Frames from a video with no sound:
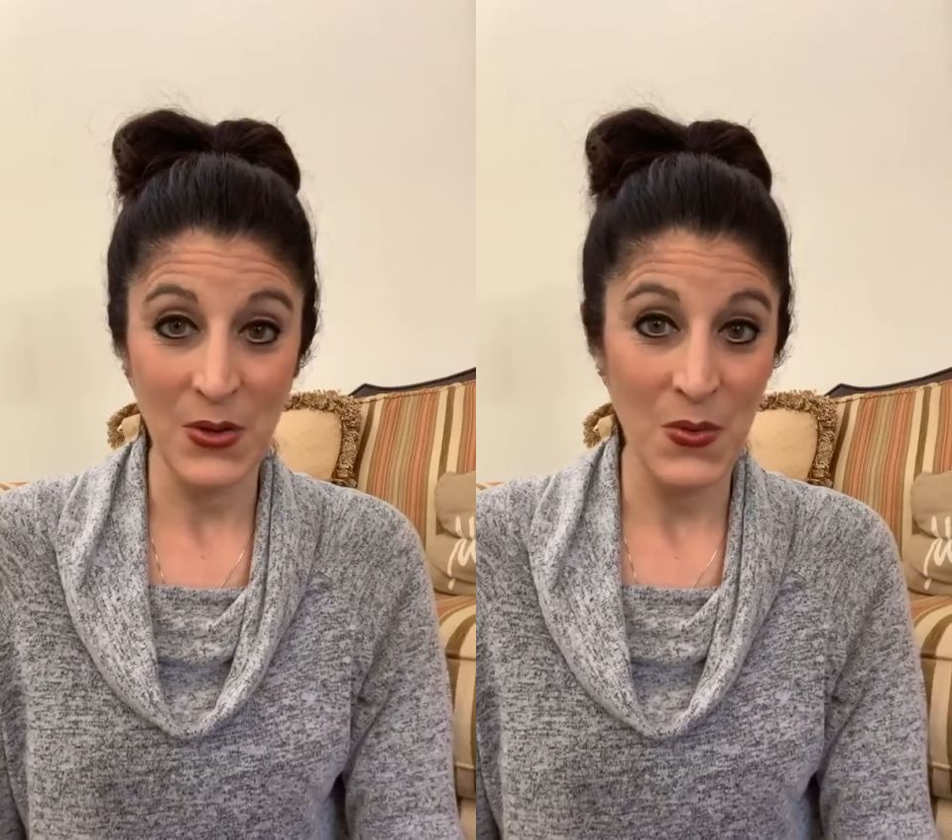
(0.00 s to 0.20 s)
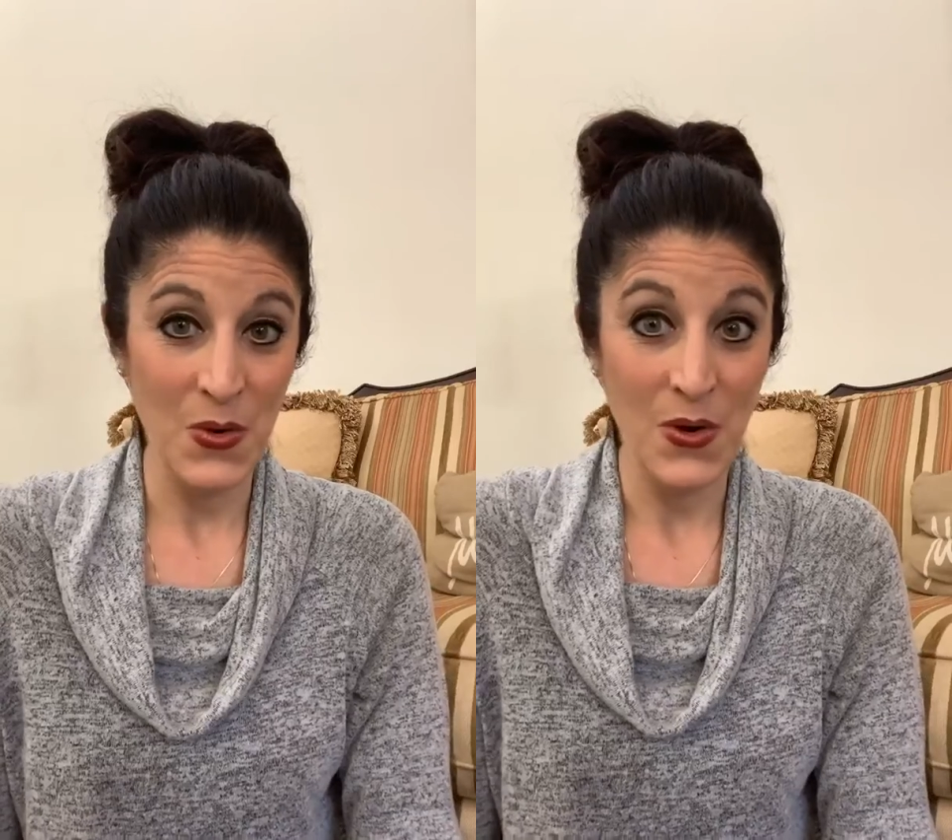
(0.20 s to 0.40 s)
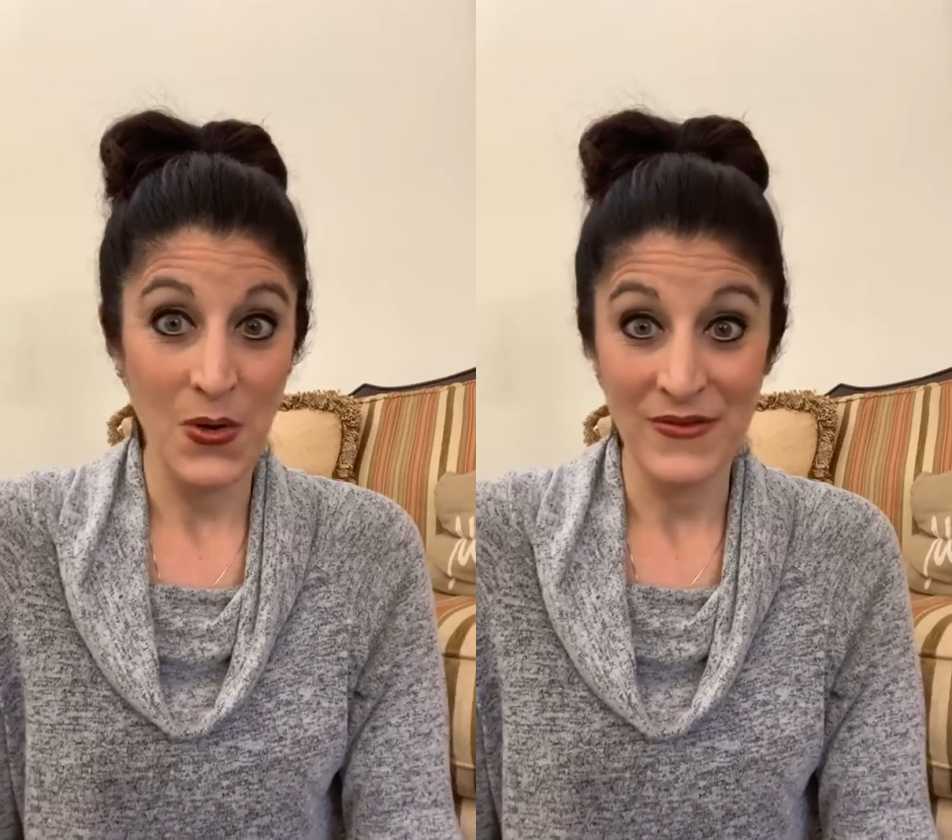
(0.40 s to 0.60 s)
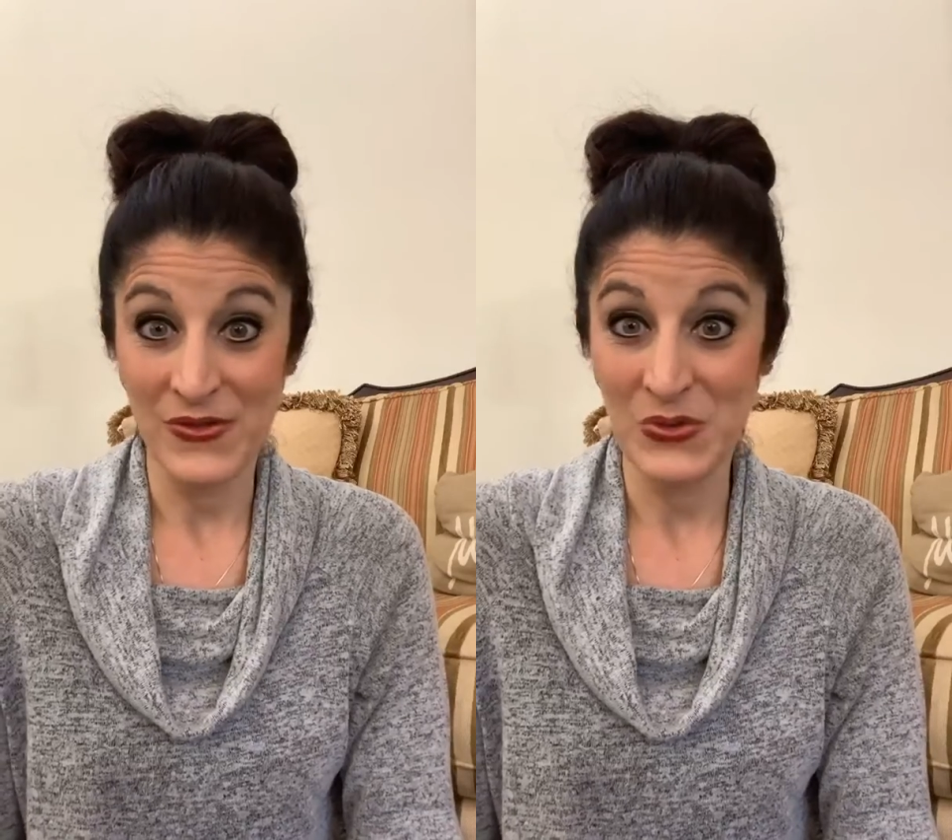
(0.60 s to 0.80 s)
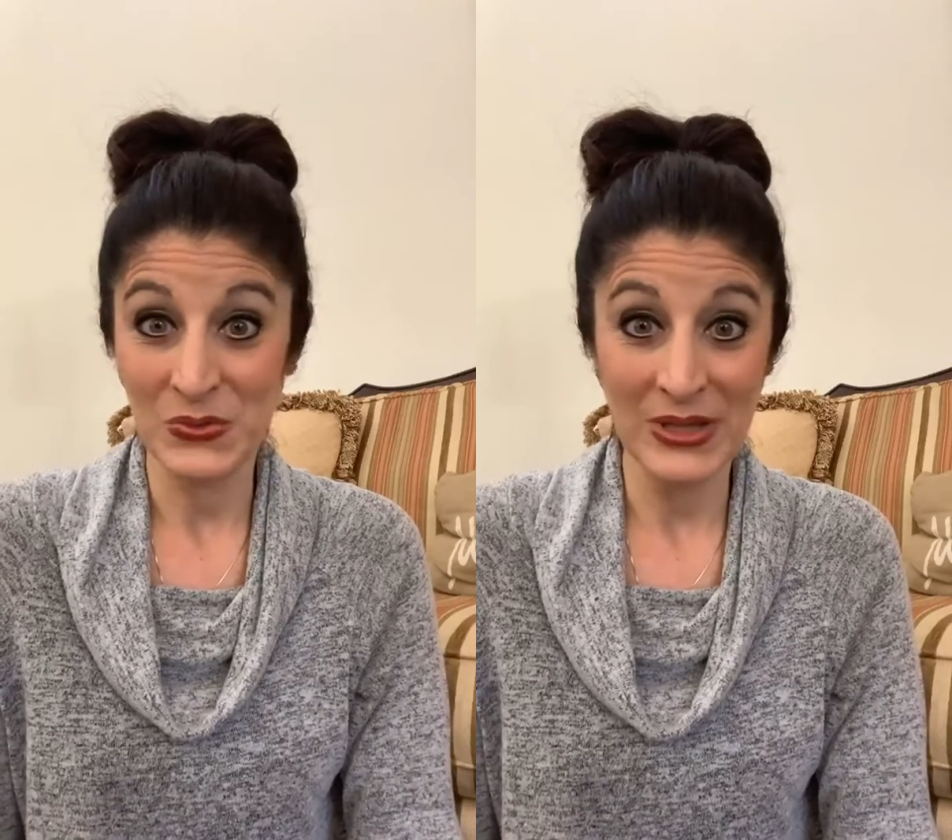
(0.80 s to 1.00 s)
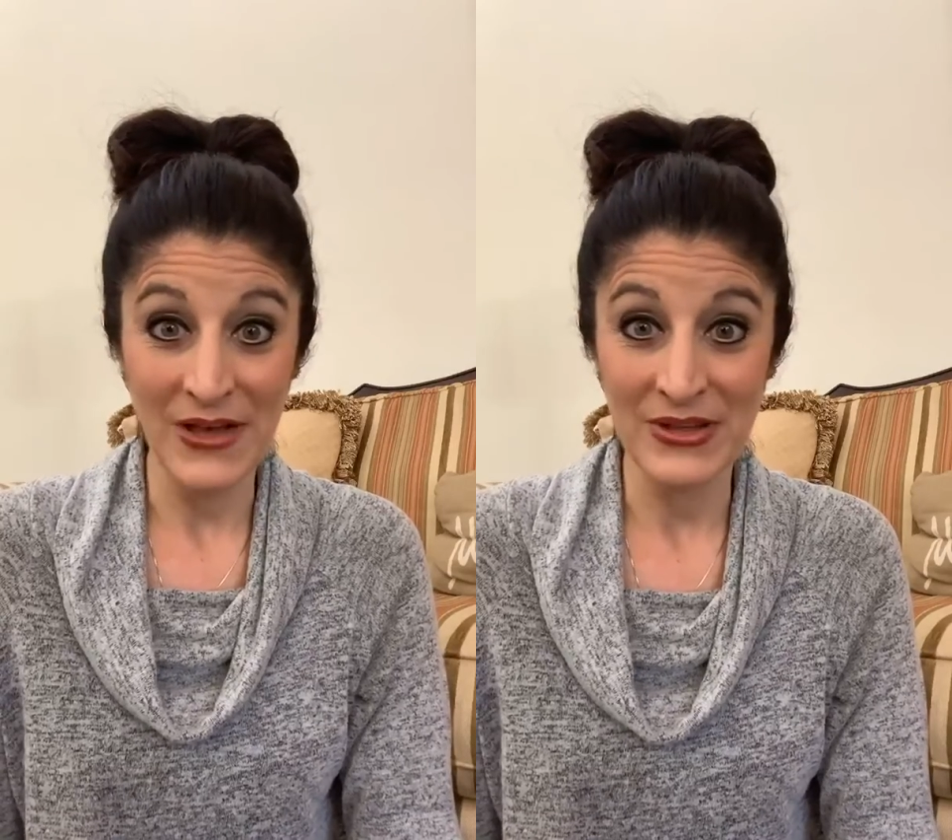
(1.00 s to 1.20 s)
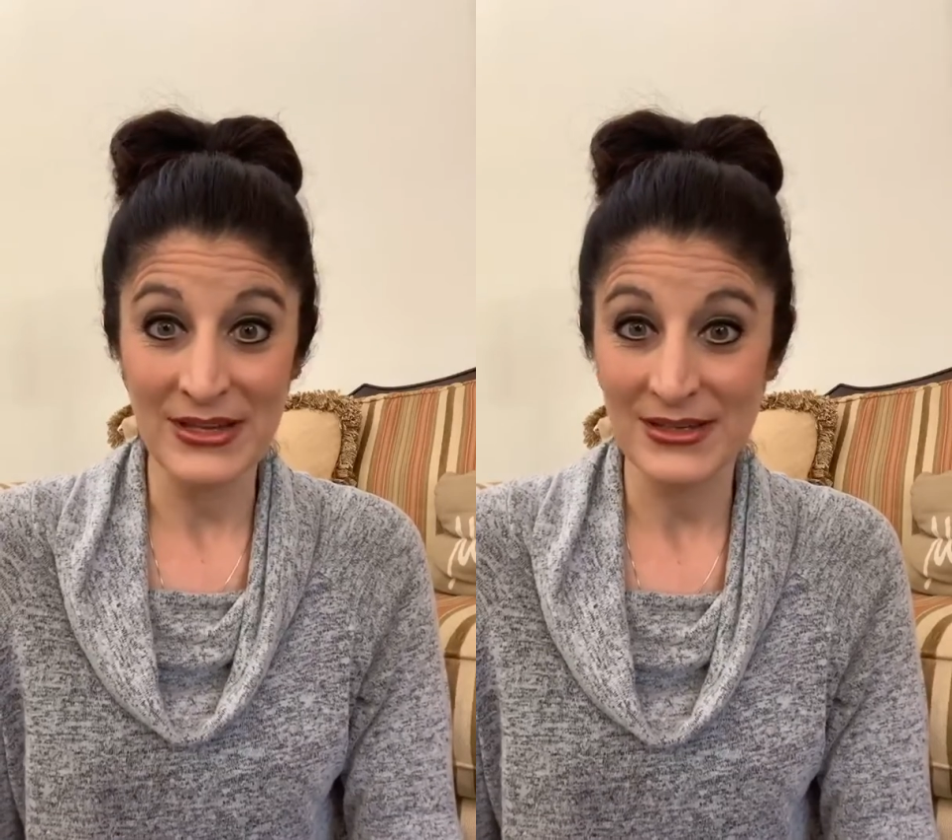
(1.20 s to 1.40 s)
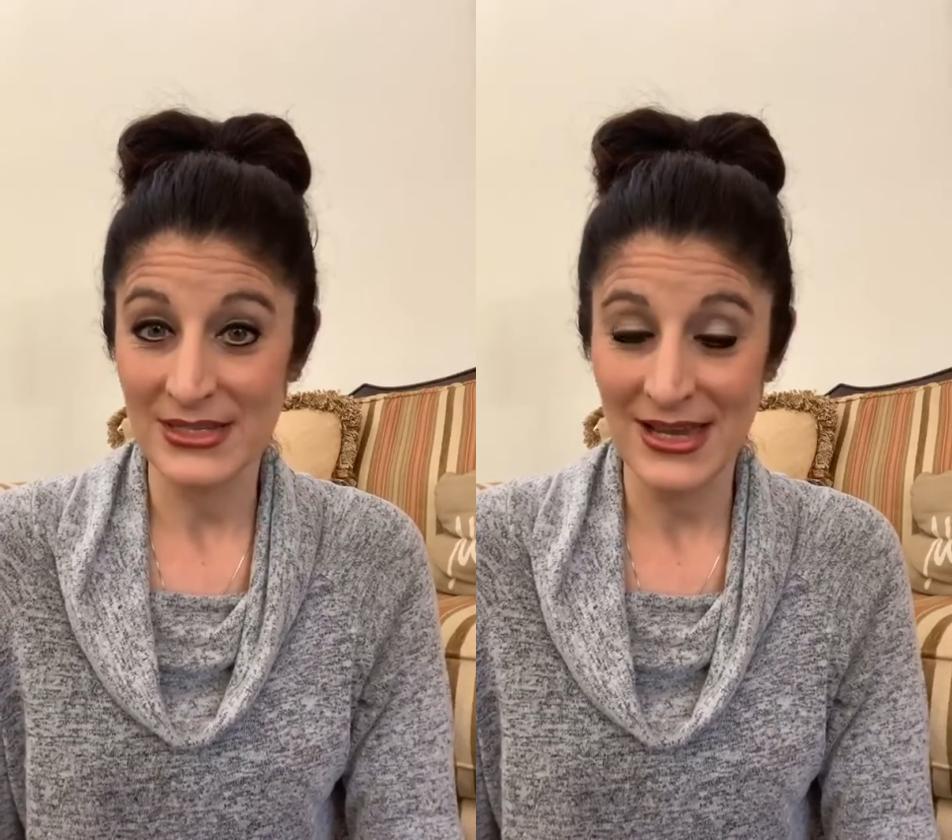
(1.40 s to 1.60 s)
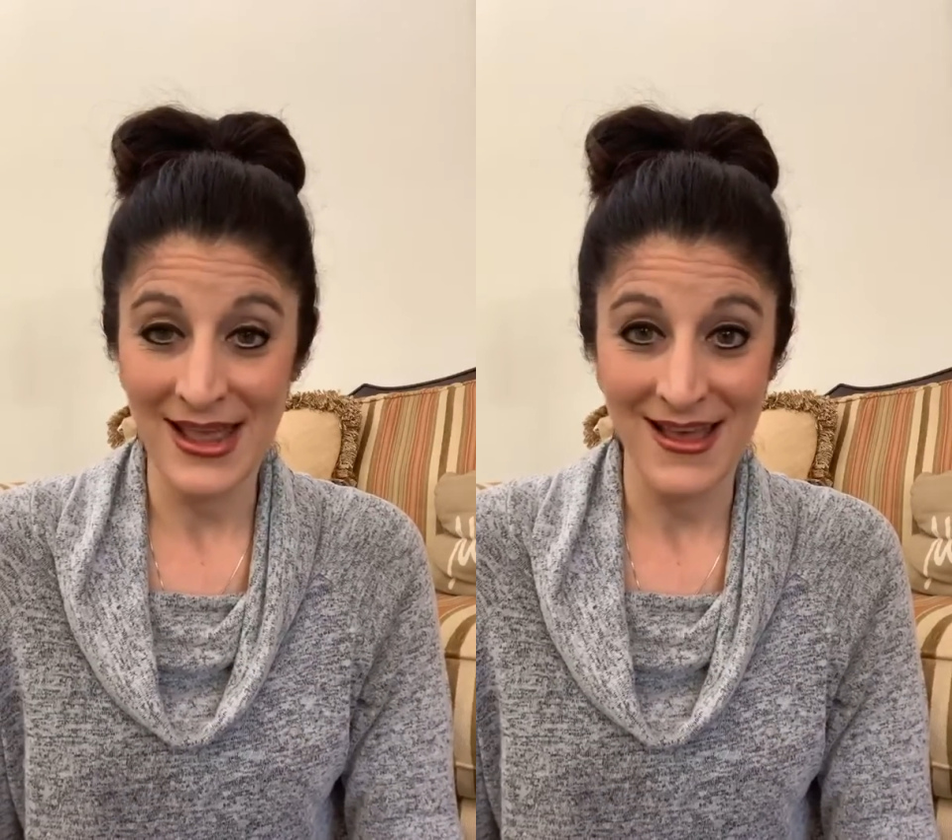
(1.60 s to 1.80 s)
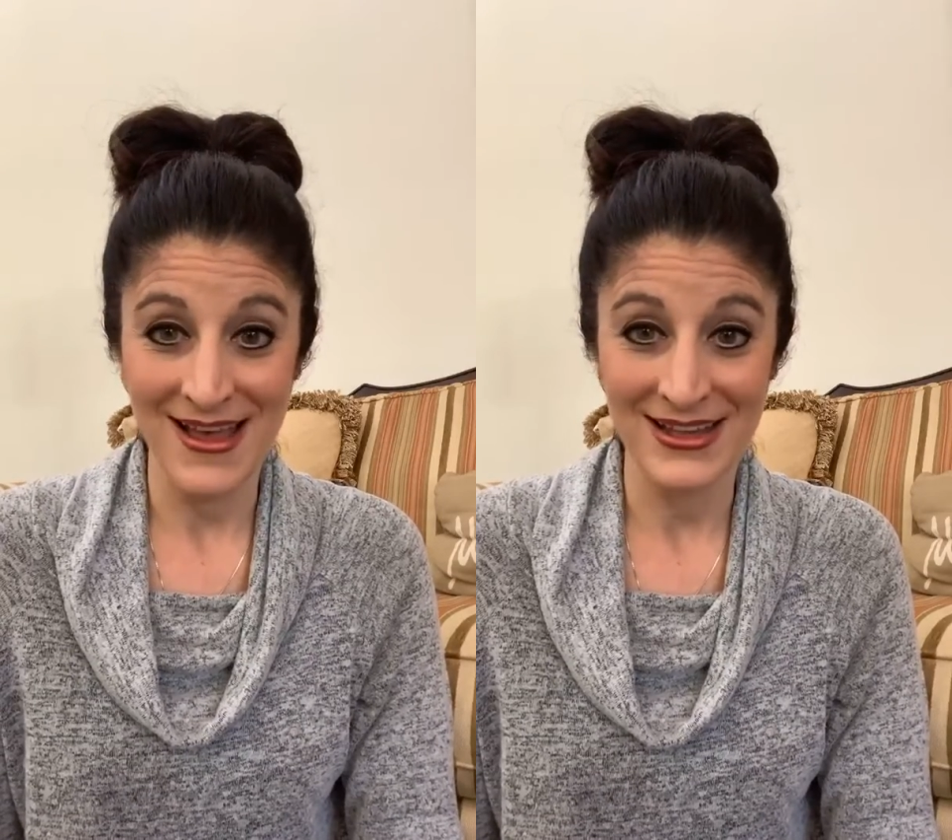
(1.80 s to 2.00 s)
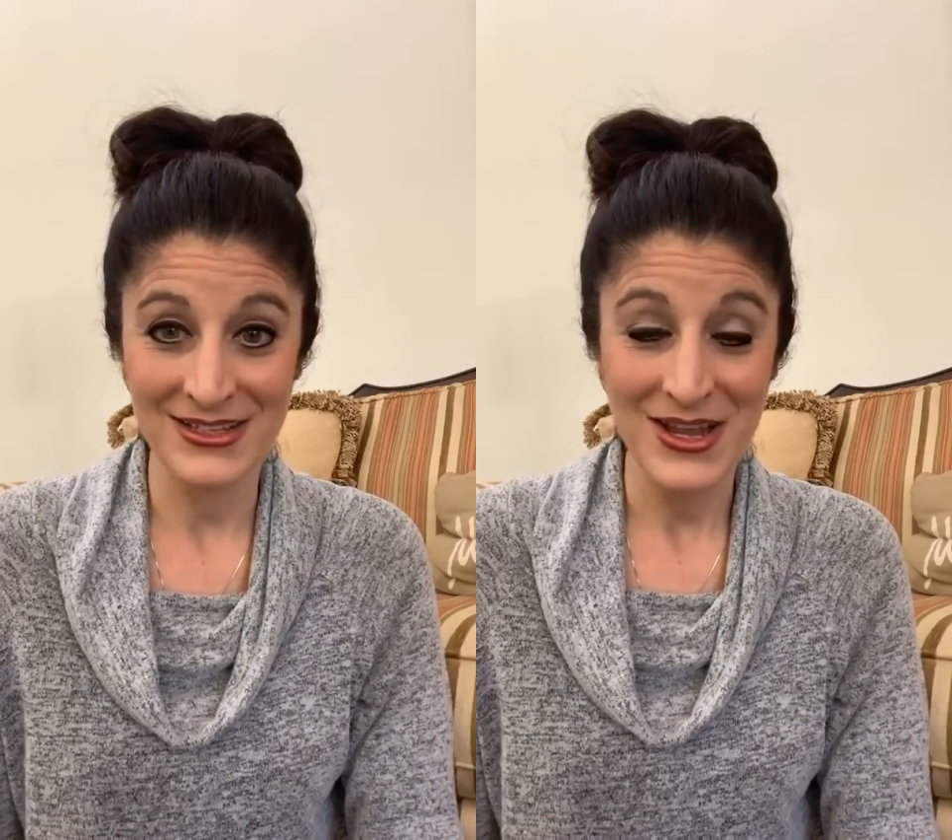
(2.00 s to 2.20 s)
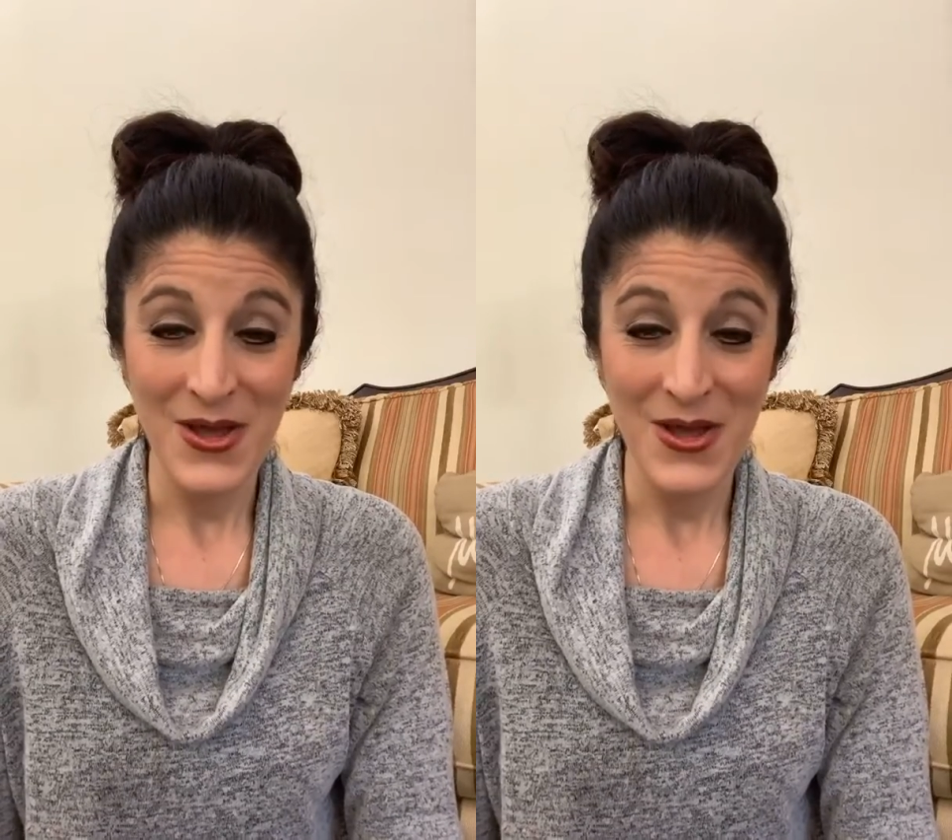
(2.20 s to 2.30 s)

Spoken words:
or if you love it and